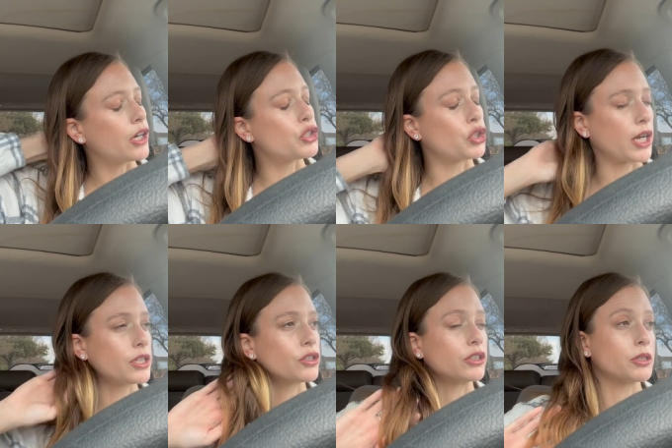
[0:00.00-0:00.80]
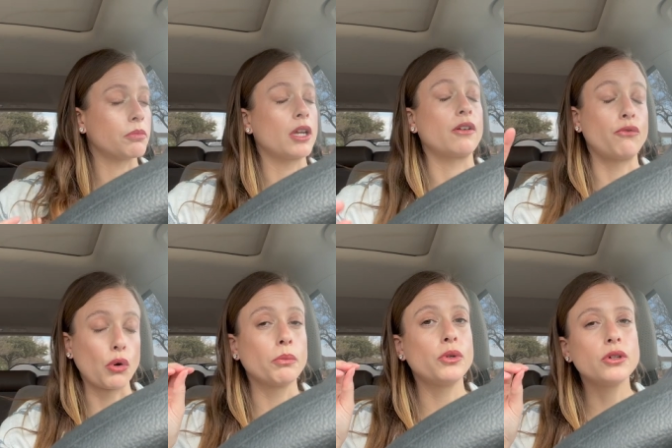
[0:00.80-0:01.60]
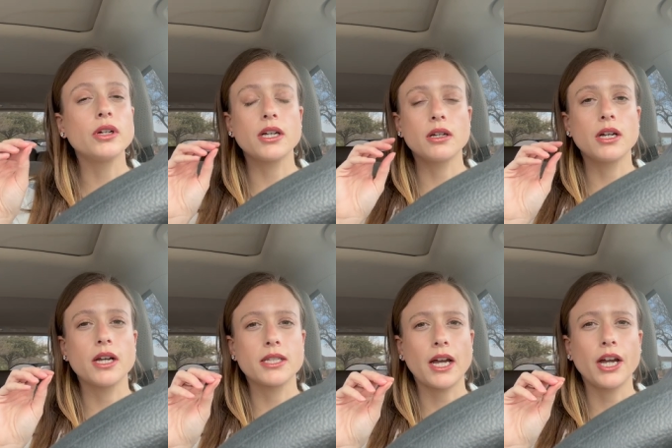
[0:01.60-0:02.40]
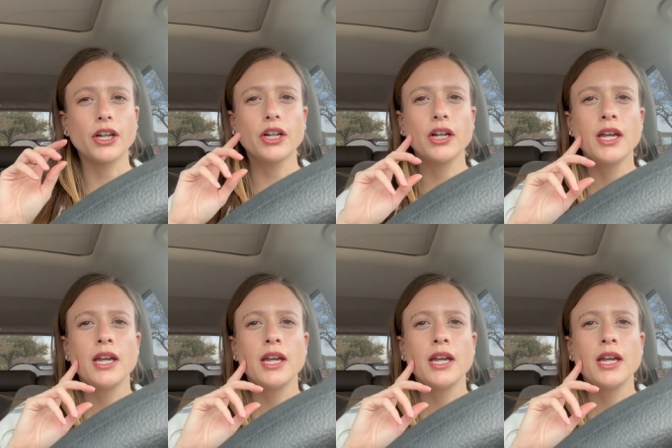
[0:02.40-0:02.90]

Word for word: a dress or a formal uh, attire